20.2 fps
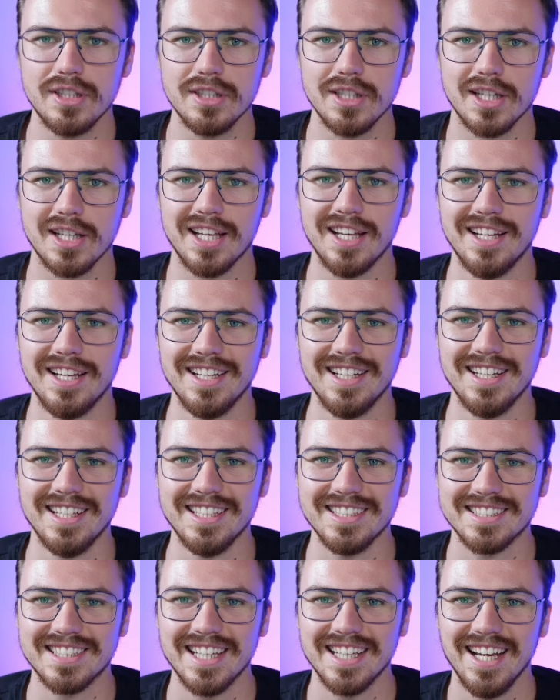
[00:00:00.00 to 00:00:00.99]
Like
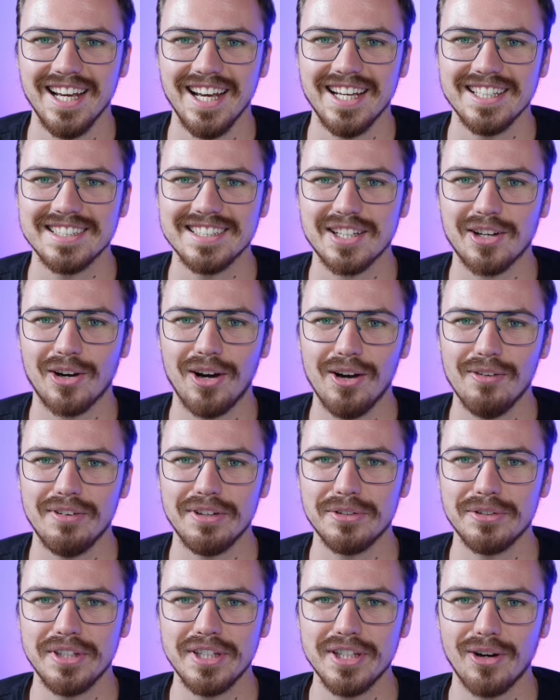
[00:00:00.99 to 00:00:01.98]
it's, it's like, oh,
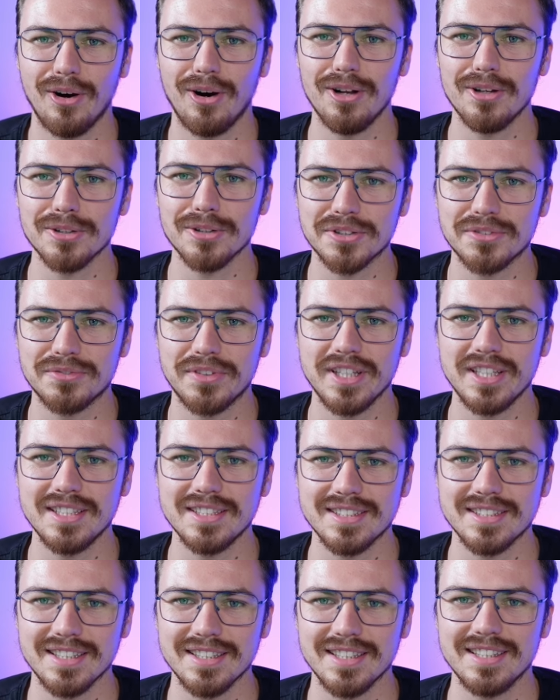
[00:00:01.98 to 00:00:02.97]
you hear all those
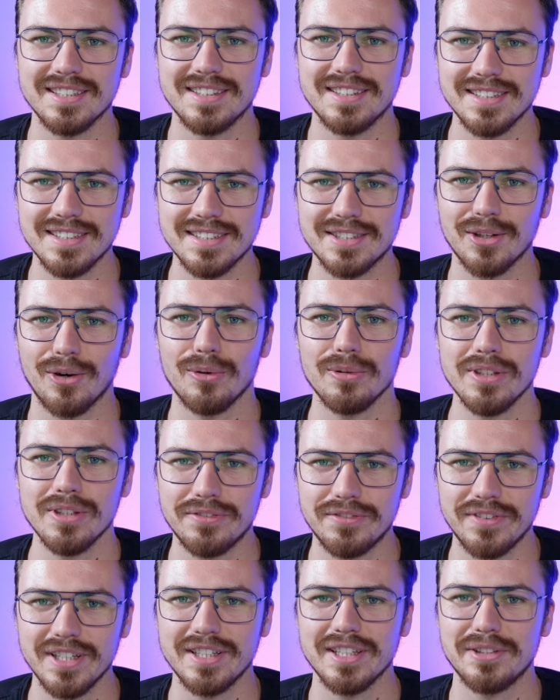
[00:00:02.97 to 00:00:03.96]
things and, and this is the only
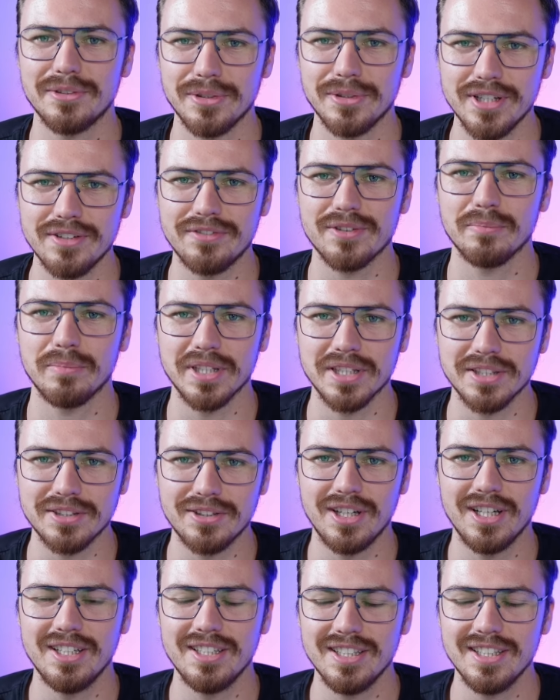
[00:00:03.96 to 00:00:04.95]
thing that you hear from
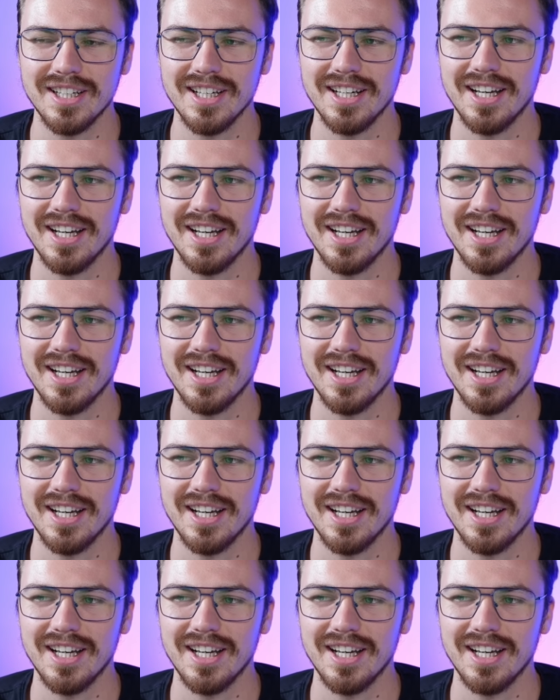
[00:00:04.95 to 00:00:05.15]
Bitcoin.